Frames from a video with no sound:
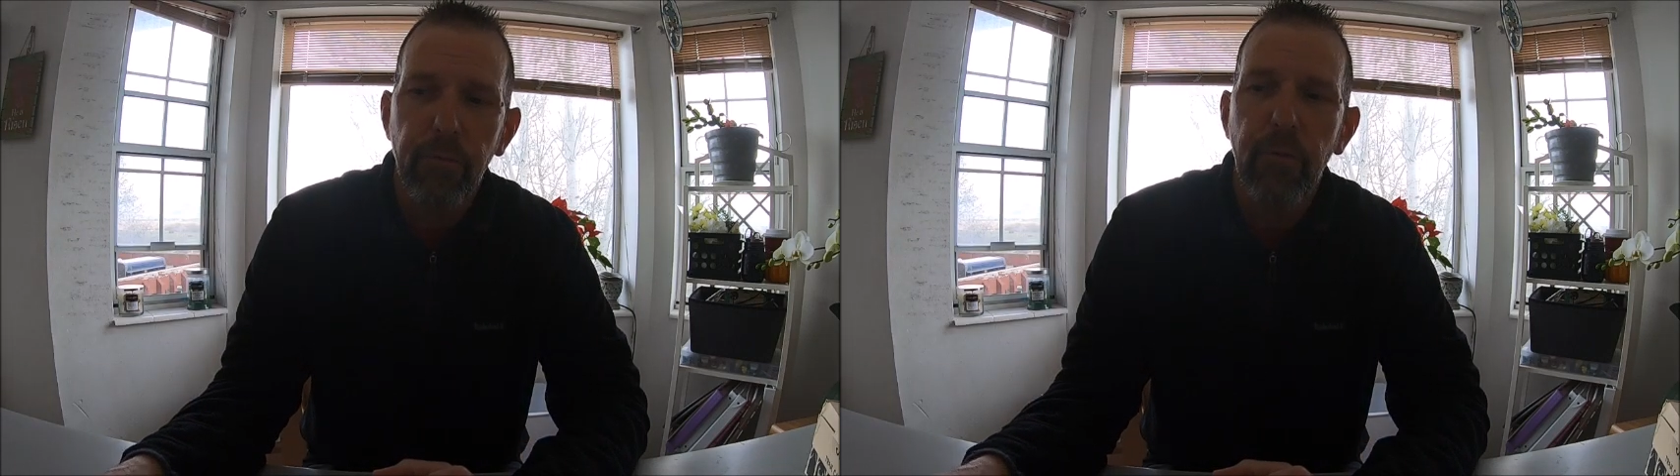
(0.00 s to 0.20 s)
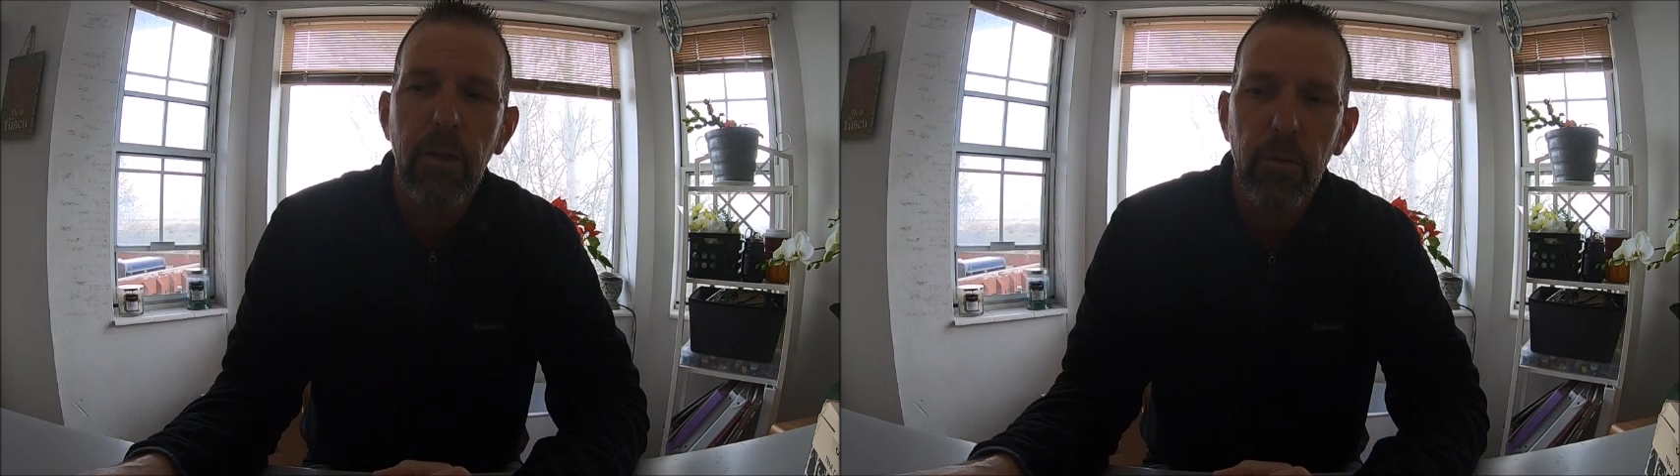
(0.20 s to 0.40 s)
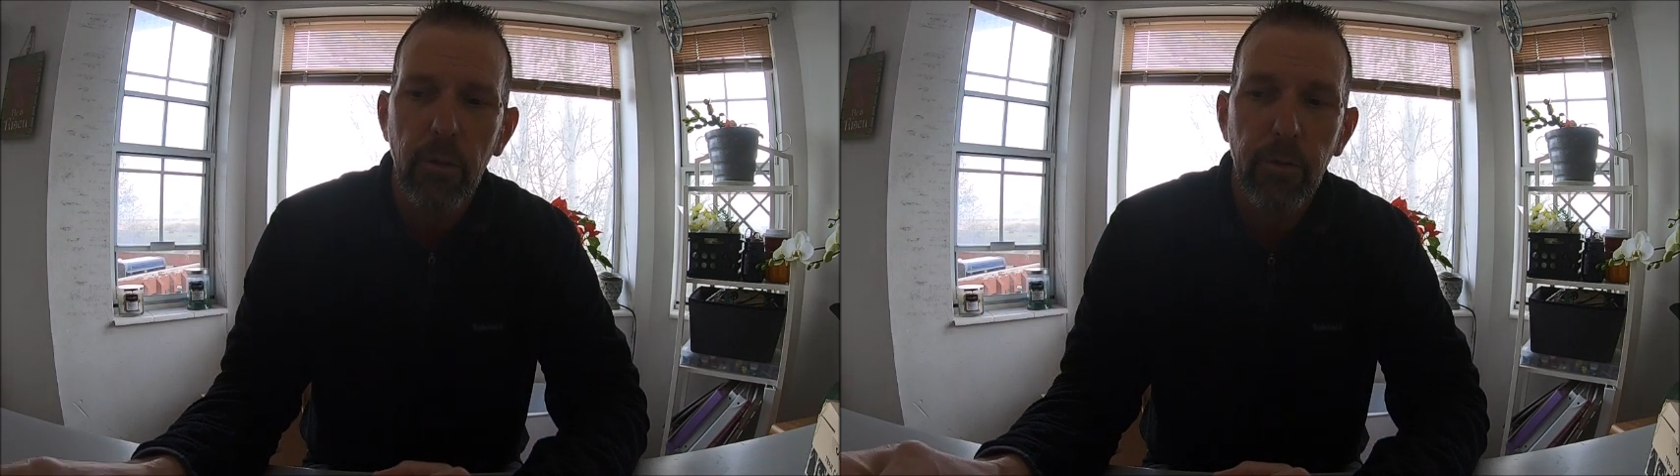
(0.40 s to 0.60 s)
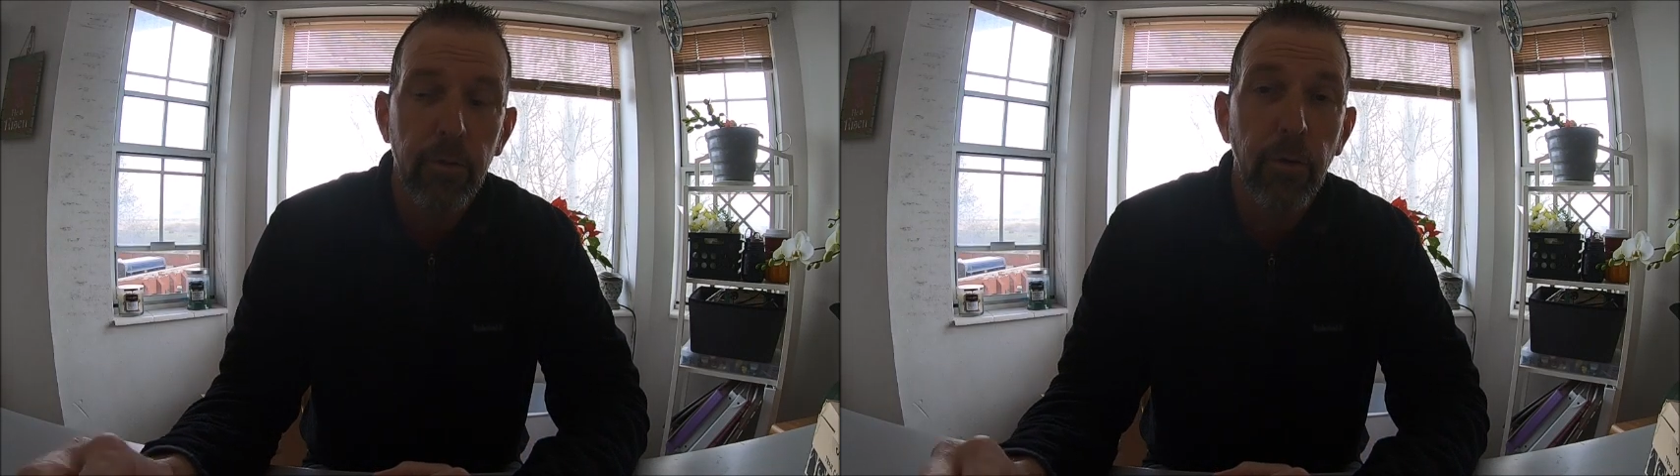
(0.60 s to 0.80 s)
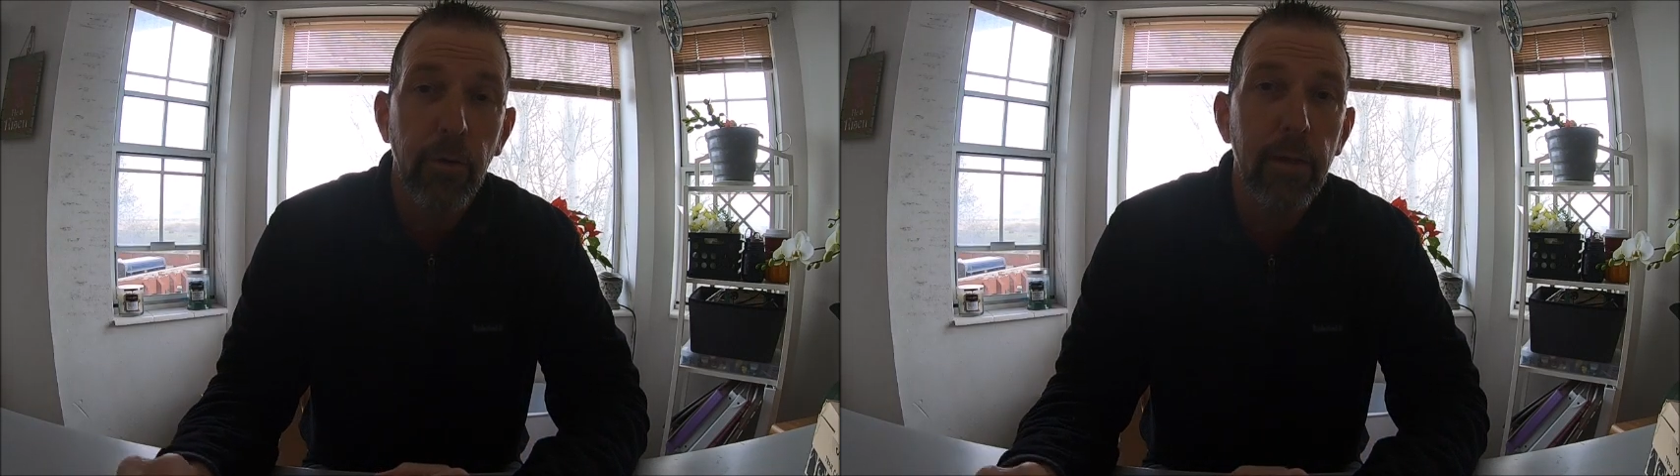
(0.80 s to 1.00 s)

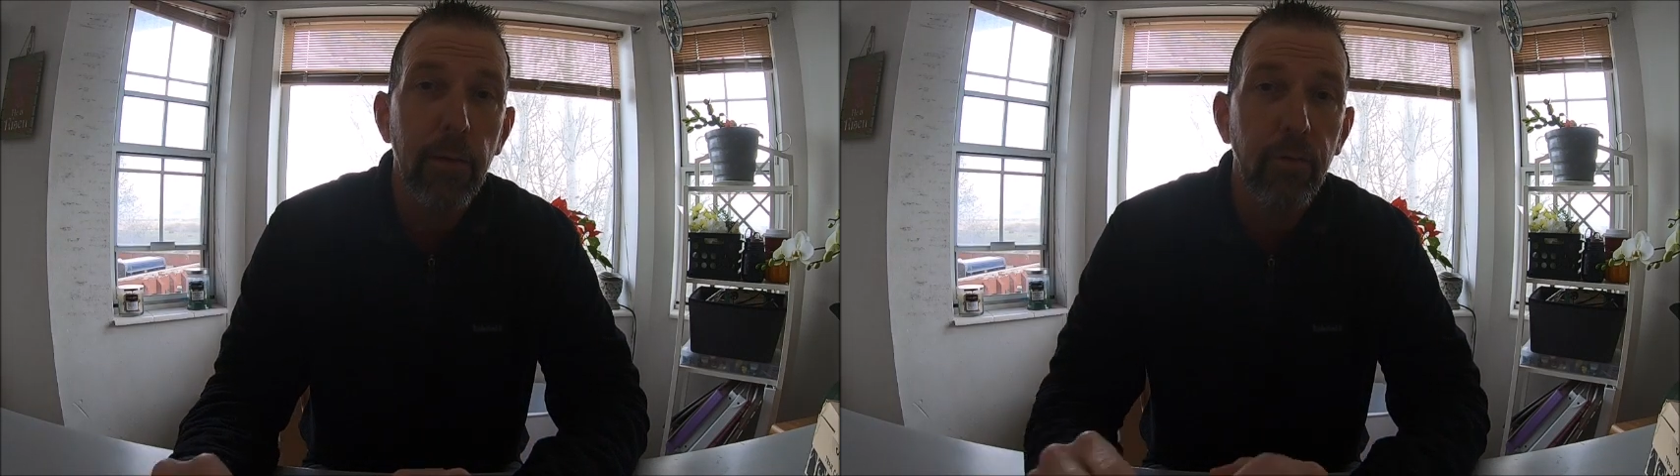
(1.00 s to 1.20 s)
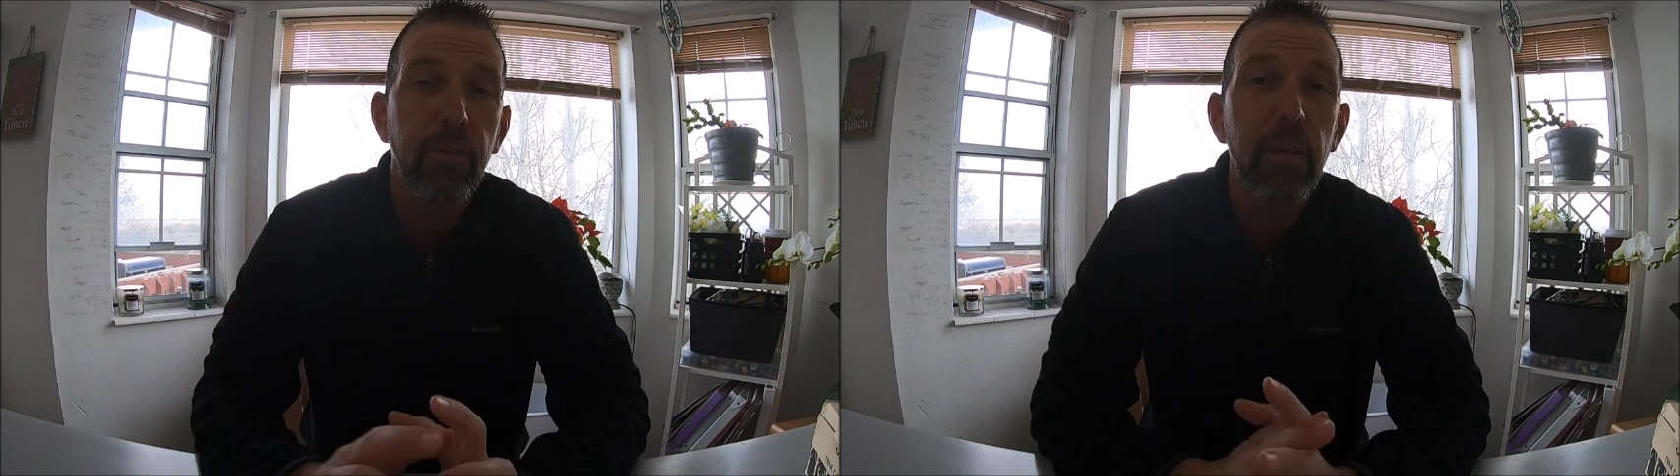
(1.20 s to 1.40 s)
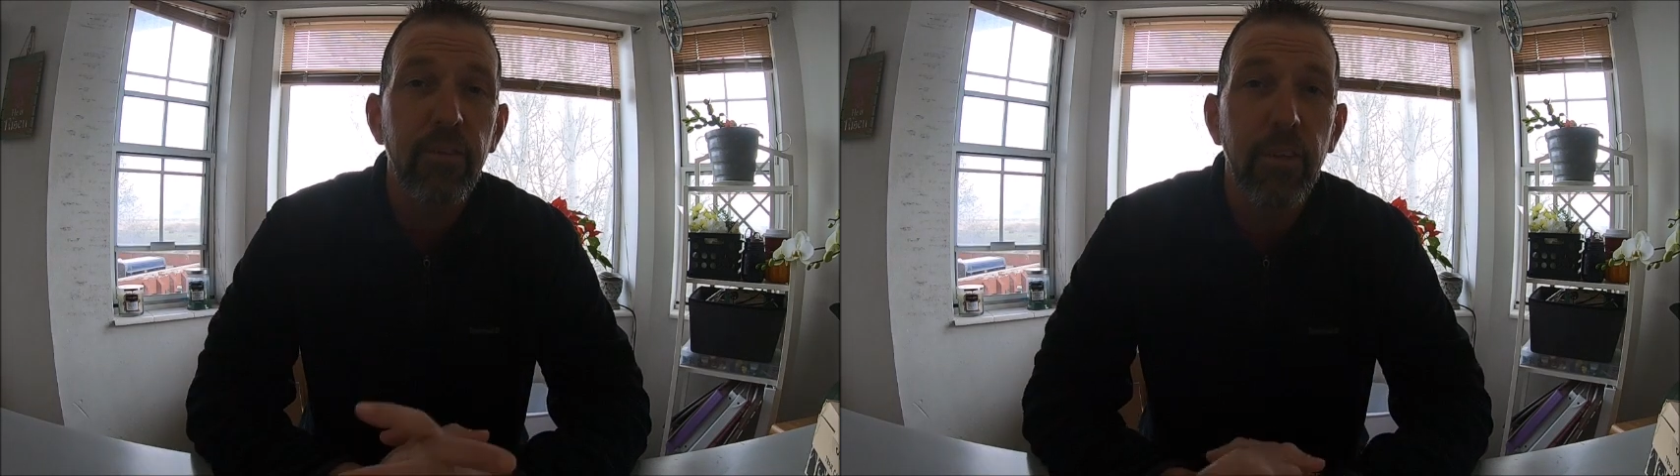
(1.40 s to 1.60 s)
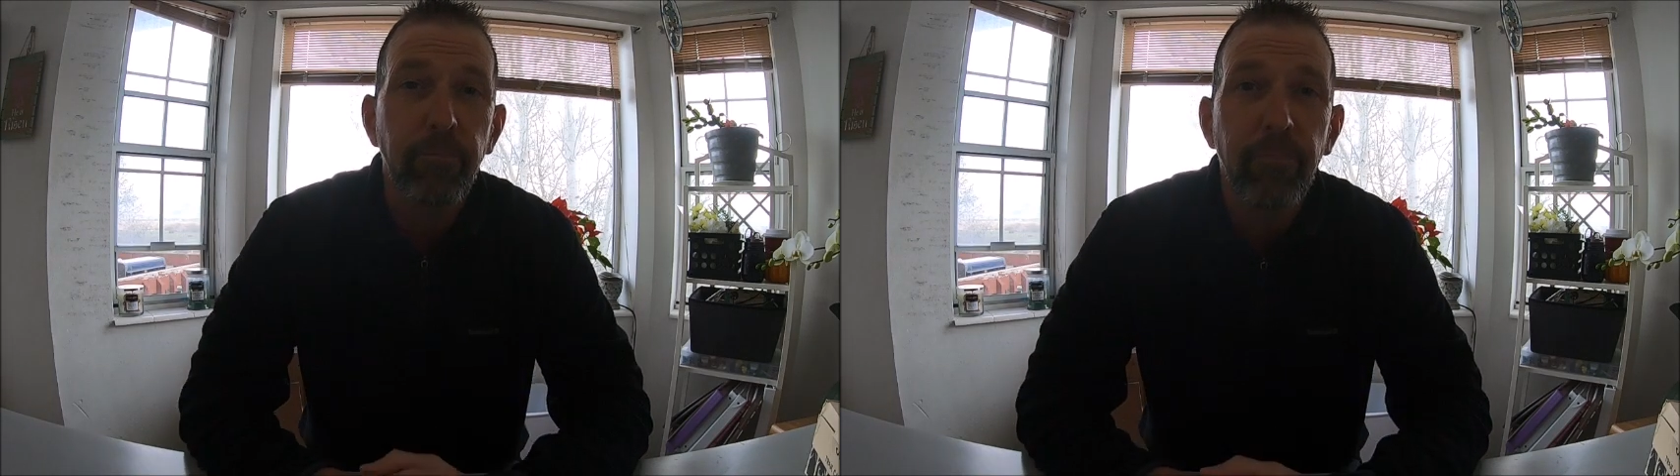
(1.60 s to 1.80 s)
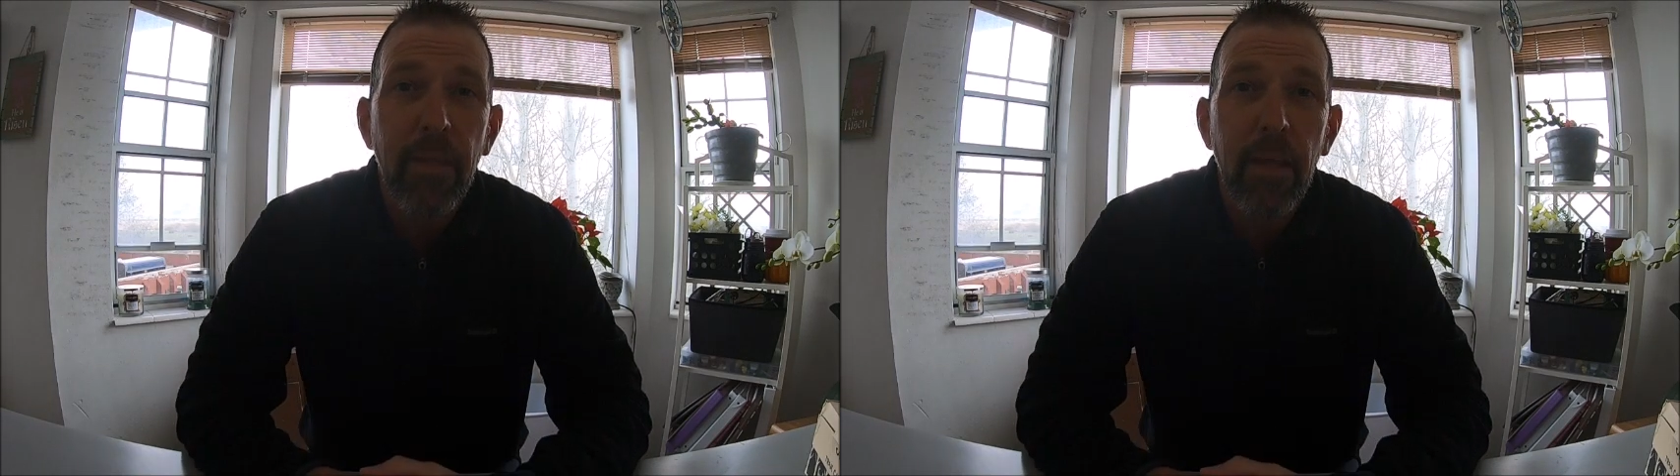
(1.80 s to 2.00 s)
field during the season.